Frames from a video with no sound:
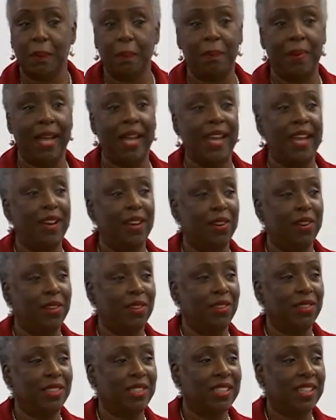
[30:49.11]

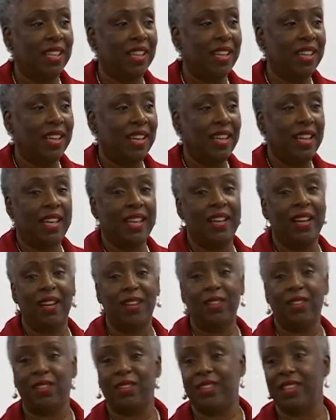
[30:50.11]
banners, and
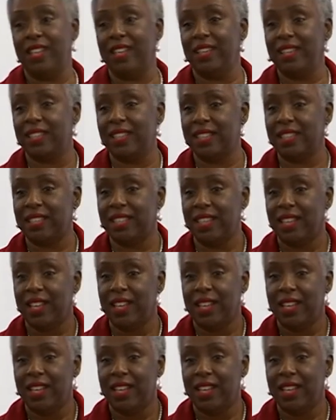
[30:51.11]
other things.